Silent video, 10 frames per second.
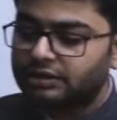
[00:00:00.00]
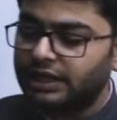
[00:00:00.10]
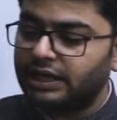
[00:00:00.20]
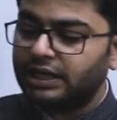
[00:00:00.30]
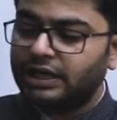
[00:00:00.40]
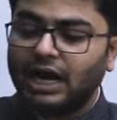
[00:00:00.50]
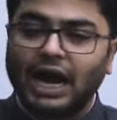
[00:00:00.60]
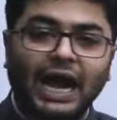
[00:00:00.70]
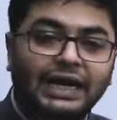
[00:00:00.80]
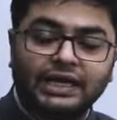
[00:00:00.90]
the
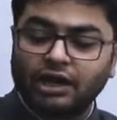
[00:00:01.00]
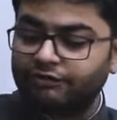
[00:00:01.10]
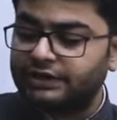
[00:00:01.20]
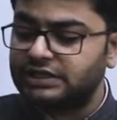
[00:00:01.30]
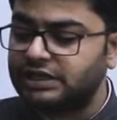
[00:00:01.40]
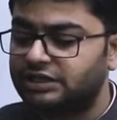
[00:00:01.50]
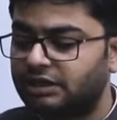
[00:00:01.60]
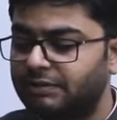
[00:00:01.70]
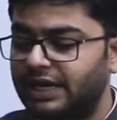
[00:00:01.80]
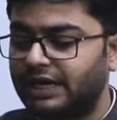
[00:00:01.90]
idea of
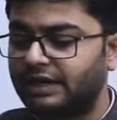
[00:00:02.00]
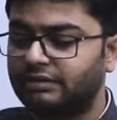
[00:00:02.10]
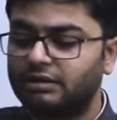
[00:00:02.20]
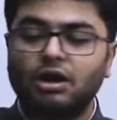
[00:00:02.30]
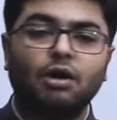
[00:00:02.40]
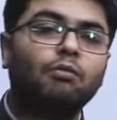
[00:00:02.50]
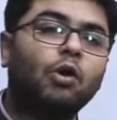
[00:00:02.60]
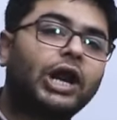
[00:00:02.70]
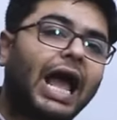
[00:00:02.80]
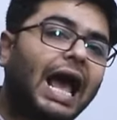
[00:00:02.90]
decision making,
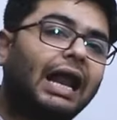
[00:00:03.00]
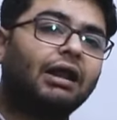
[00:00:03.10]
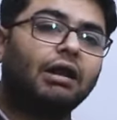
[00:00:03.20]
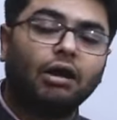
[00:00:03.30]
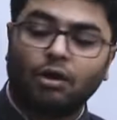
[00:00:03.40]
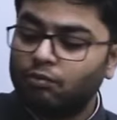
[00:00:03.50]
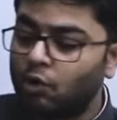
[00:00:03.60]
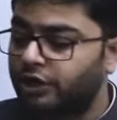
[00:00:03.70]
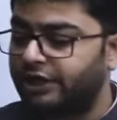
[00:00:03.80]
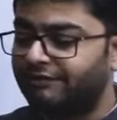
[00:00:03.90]
morale,
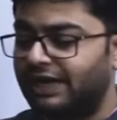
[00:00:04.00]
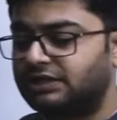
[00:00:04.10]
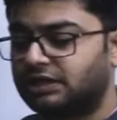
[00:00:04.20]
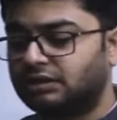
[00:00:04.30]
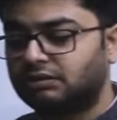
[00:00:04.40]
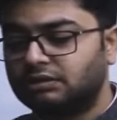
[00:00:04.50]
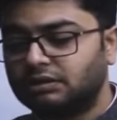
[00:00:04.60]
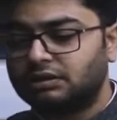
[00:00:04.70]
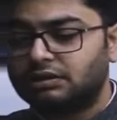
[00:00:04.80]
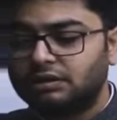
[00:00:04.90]
motivation,
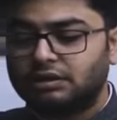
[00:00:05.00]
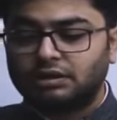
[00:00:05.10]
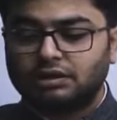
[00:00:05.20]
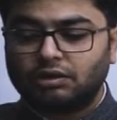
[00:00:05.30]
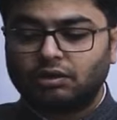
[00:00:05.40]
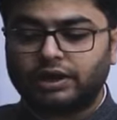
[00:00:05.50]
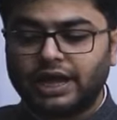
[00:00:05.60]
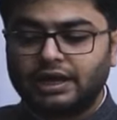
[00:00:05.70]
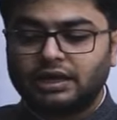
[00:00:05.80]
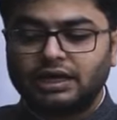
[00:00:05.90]

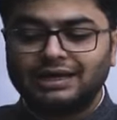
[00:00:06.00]
okay,